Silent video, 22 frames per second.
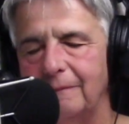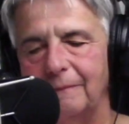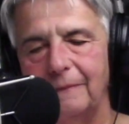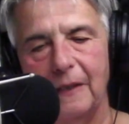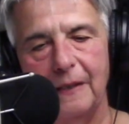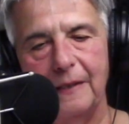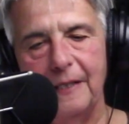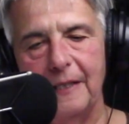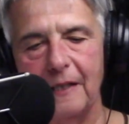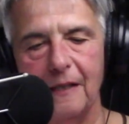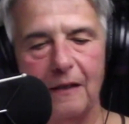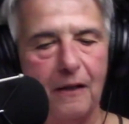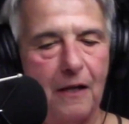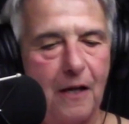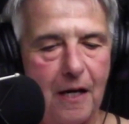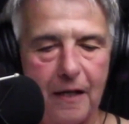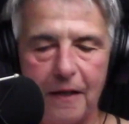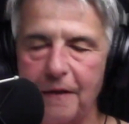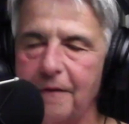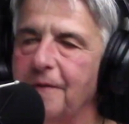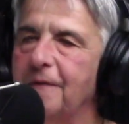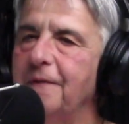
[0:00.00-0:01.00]
I did a
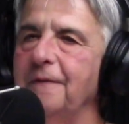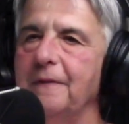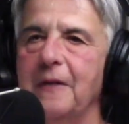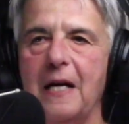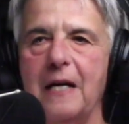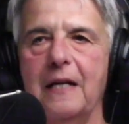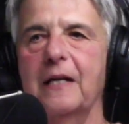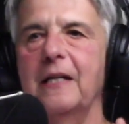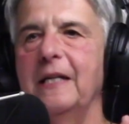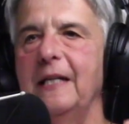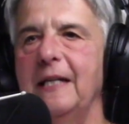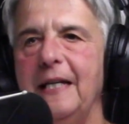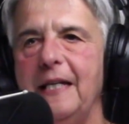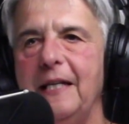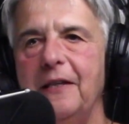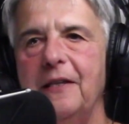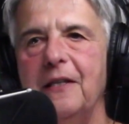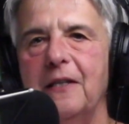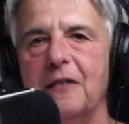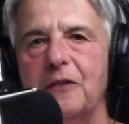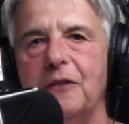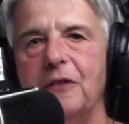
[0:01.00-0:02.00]
lot of not going to
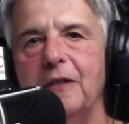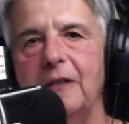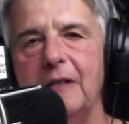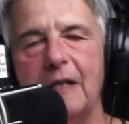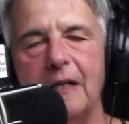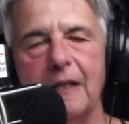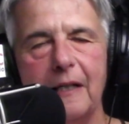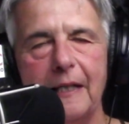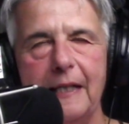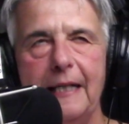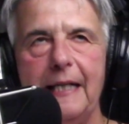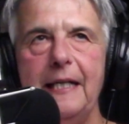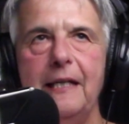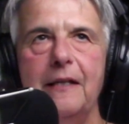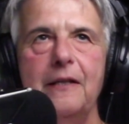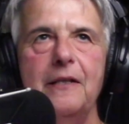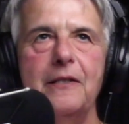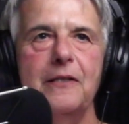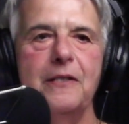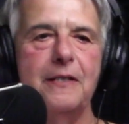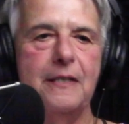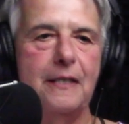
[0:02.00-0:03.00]
eat this and not going to eat at
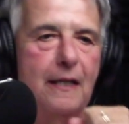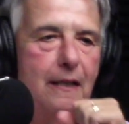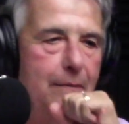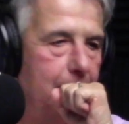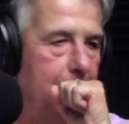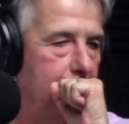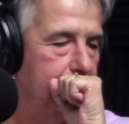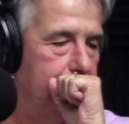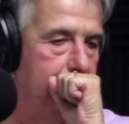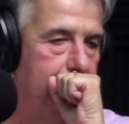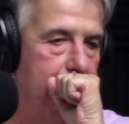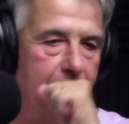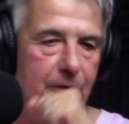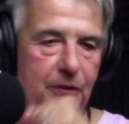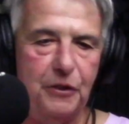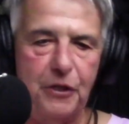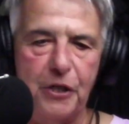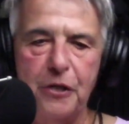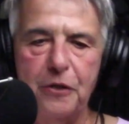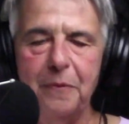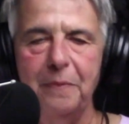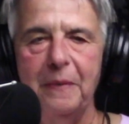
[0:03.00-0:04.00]
this time,
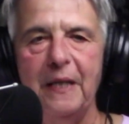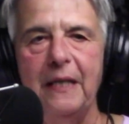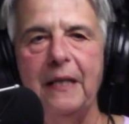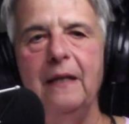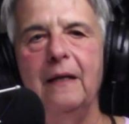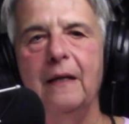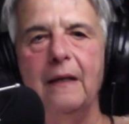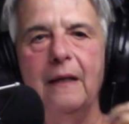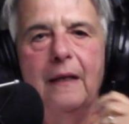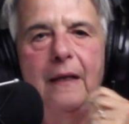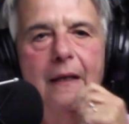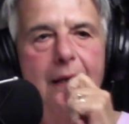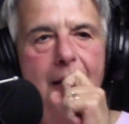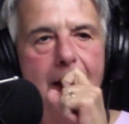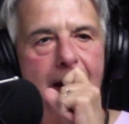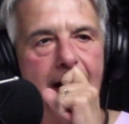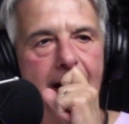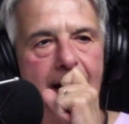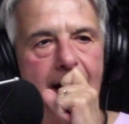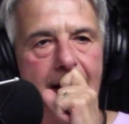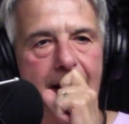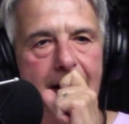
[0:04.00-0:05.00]
excuse me.
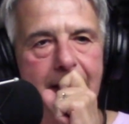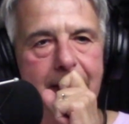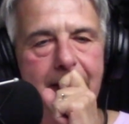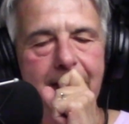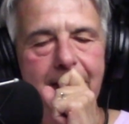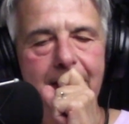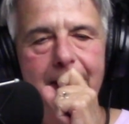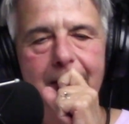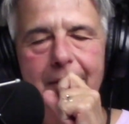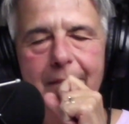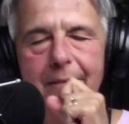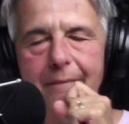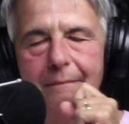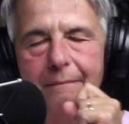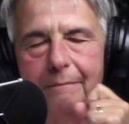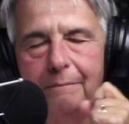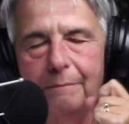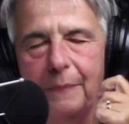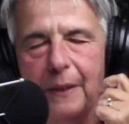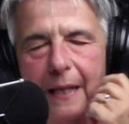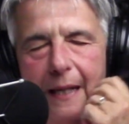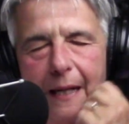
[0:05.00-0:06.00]
But
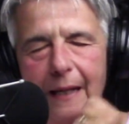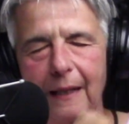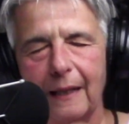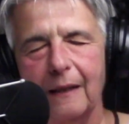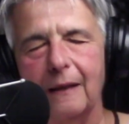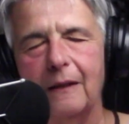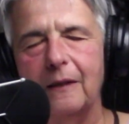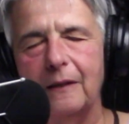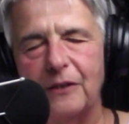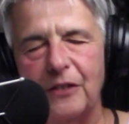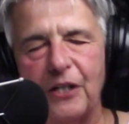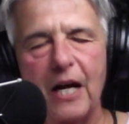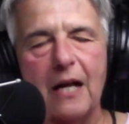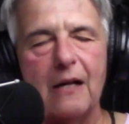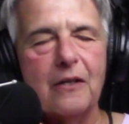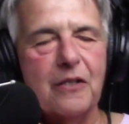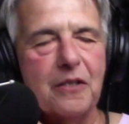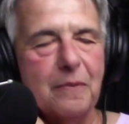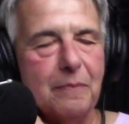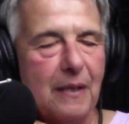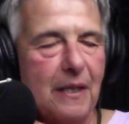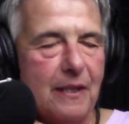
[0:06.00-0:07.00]
I
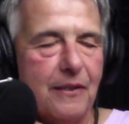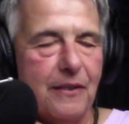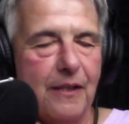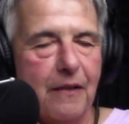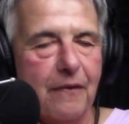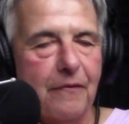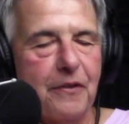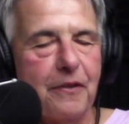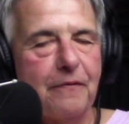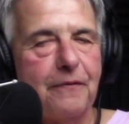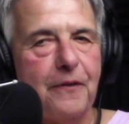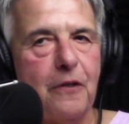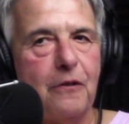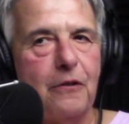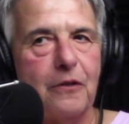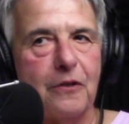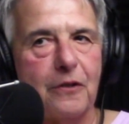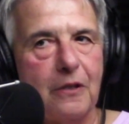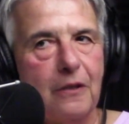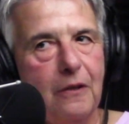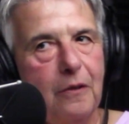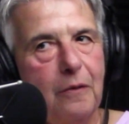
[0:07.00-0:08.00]
challenged myself to
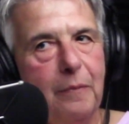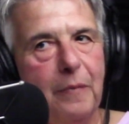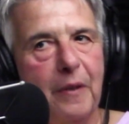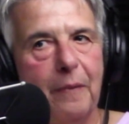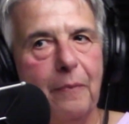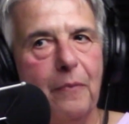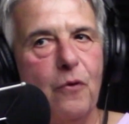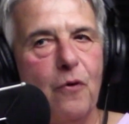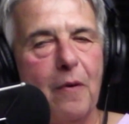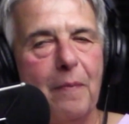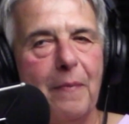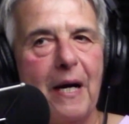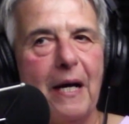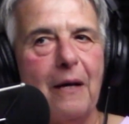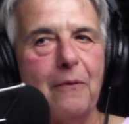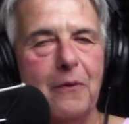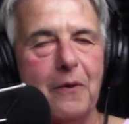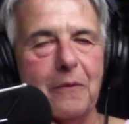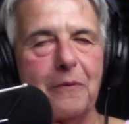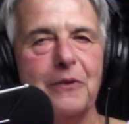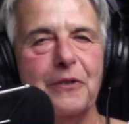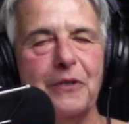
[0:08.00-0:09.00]
focus a little bit more about
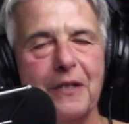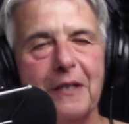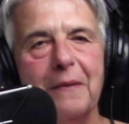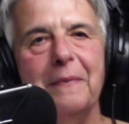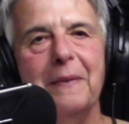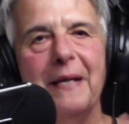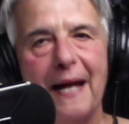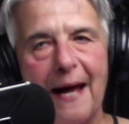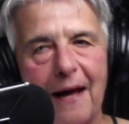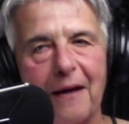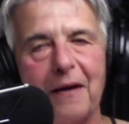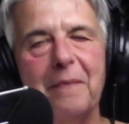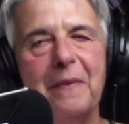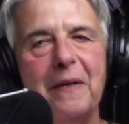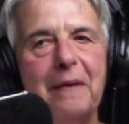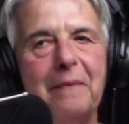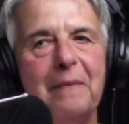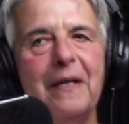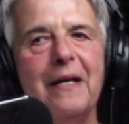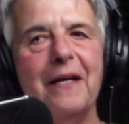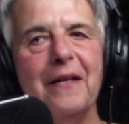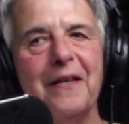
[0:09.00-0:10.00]
what was coming out of my
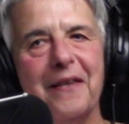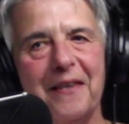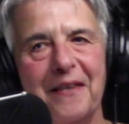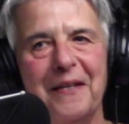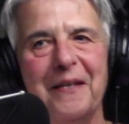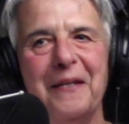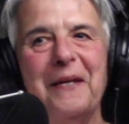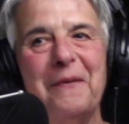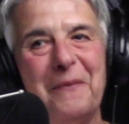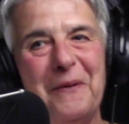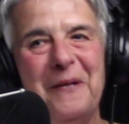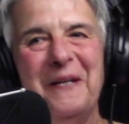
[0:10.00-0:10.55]
mouth than